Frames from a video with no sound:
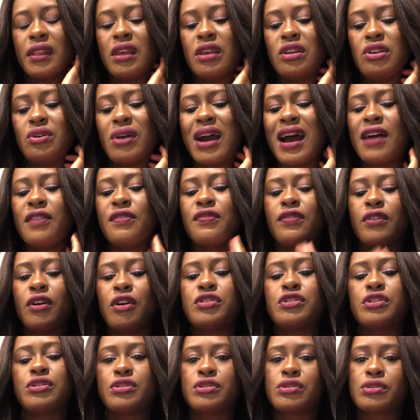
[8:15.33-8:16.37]
you have
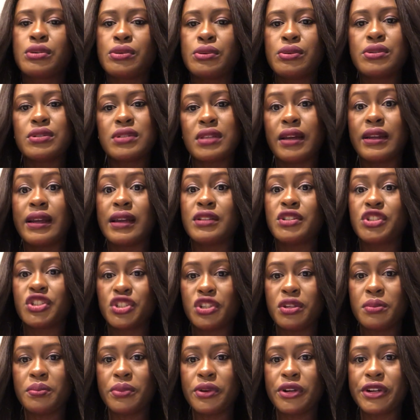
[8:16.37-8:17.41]
other schools that are
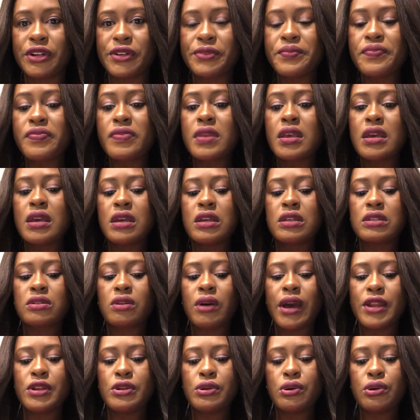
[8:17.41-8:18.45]
cheaper. So
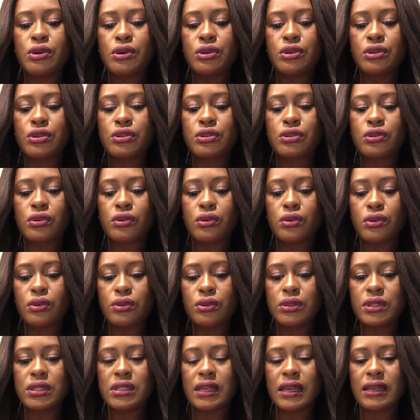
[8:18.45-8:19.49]
I know
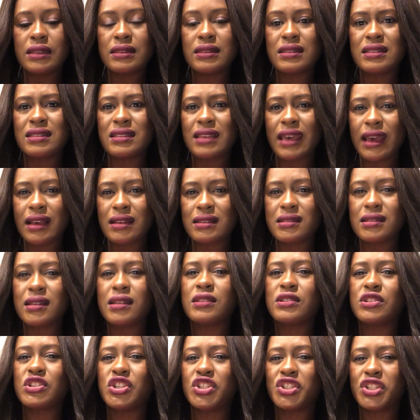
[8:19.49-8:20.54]
schools in
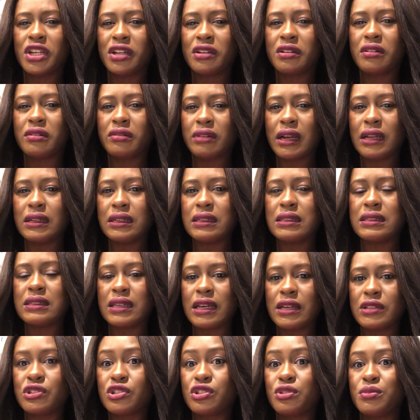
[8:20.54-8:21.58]
Texas generally
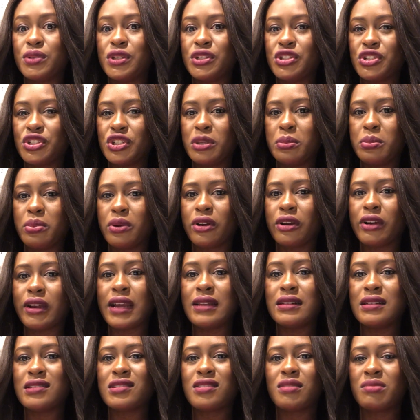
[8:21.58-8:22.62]
tend to be cheaper,
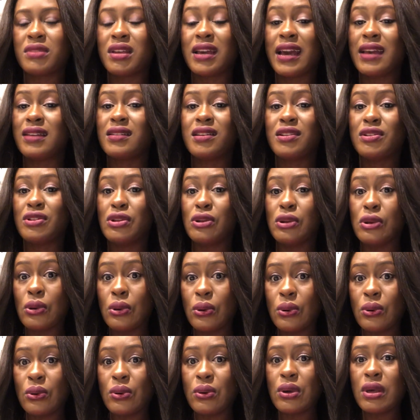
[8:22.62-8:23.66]
and this is something I didn't
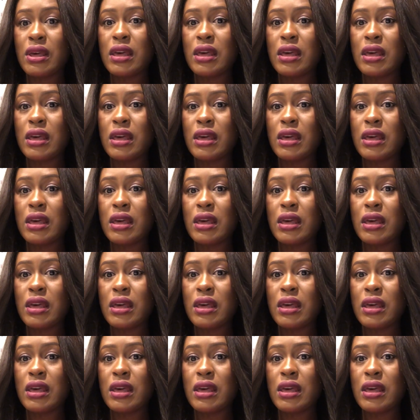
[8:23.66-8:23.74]
know